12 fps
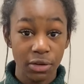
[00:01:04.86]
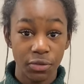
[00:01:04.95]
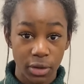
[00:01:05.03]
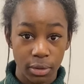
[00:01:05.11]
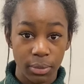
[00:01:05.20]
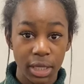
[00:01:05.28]

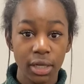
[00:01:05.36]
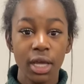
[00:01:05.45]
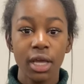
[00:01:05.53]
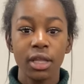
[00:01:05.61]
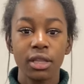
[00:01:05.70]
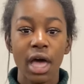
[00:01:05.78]
filament
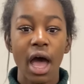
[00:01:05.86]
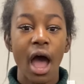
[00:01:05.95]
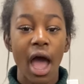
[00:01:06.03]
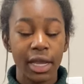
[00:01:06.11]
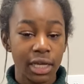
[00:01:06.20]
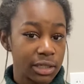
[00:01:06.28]
that
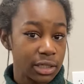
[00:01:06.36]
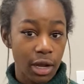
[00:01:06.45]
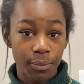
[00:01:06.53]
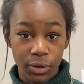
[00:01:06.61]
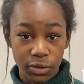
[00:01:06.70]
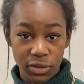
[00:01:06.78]
I ended
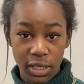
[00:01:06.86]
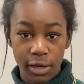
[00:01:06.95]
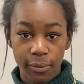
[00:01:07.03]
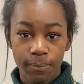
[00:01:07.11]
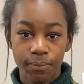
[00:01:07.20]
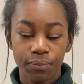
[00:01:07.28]
up using.
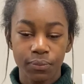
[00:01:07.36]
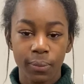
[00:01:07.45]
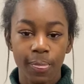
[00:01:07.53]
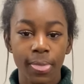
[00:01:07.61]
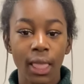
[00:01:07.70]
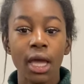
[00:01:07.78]

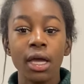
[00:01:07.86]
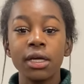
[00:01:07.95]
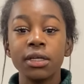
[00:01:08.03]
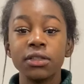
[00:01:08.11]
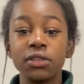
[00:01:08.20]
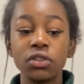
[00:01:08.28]

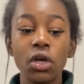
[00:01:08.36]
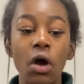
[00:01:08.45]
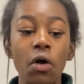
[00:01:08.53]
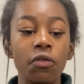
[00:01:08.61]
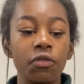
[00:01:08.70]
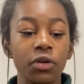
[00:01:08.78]

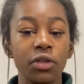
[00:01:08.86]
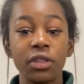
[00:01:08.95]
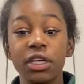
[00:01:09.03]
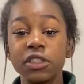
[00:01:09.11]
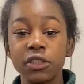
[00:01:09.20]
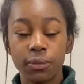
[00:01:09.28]
So for
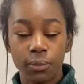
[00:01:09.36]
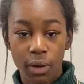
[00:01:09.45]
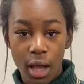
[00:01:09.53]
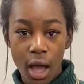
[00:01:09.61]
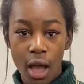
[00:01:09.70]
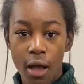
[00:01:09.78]
this
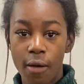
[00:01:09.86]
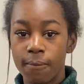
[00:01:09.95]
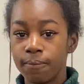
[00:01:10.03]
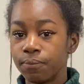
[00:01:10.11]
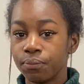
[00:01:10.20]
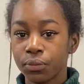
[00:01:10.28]

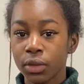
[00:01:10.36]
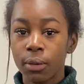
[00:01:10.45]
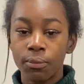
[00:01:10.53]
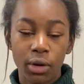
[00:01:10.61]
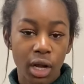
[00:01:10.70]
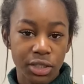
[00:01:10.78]

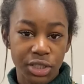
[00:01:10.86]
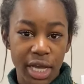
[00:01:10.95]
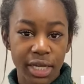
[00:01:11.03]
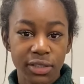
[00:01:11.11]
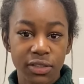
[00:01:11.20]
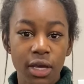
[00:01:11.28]

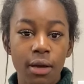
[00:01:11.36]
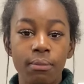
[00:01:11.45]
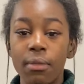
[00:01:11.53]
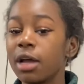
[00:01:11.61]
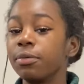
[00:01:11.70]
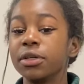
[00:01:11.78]
project,
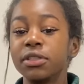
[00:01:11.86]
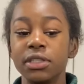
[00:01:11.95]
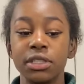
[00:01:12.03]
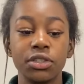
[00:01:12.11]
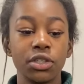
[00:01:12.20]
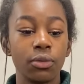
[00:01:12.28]
my
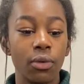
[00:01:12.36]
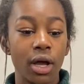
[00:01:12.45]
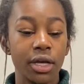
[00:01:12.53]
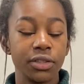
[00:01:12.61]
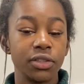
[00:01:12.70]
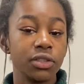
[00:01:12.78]
procedure
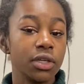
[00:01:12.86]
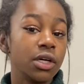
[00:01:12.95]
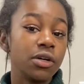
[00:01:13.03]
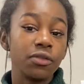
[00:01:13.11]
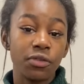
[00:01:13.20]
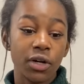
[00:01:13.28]
was
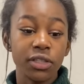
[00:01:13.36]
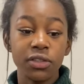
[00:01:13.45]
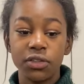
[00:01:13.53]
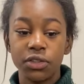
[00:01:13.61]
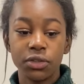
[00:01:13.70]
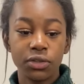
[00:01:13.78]
first
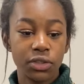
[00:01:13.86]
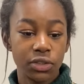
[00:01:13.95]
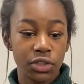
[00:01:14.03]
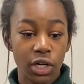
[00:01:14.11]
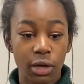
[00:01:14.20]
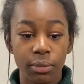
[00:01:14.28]
to
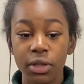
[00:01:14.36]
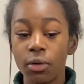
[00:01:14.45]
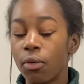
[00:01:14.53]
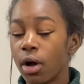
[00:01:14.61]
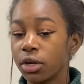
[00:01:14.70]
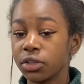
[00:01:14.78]
determine the
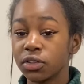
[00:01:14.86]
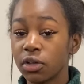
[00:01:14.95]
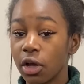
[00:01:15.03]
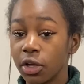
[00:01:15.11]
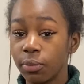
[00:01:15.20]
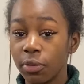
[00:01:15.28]

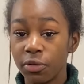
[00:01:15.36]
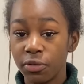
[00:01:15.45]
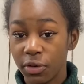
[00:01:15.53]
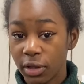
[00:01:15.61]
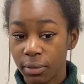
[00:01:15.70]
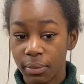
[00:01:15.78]
water-soluble
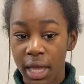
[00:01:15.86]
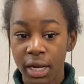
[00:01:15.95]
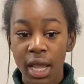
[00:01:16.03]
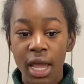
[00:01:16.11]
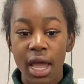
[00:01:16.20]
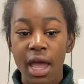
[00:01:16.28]
filament
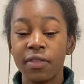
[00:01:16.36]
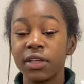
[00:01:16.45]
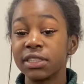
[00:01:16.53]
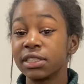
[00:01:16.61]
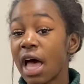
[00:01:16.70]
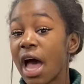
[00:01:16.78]
and the
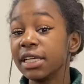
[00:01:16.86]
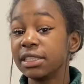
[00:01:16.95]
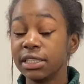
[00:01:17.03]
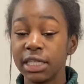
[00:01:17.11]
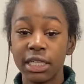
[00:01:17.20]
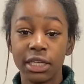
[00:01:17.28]
size
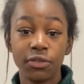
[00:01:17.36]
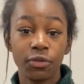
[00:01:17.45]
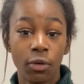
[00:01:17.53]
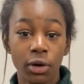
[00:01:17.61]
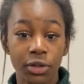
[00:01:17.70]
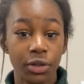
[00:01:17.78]
needed
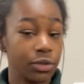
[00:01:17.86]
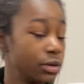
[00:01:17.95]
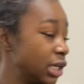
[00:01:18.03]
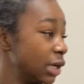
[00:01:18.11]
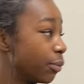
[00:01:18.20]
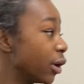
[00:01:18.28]
for the
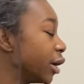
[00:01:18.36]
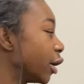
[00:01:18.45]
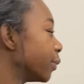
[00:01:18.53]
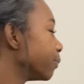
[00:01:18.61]
3D printer.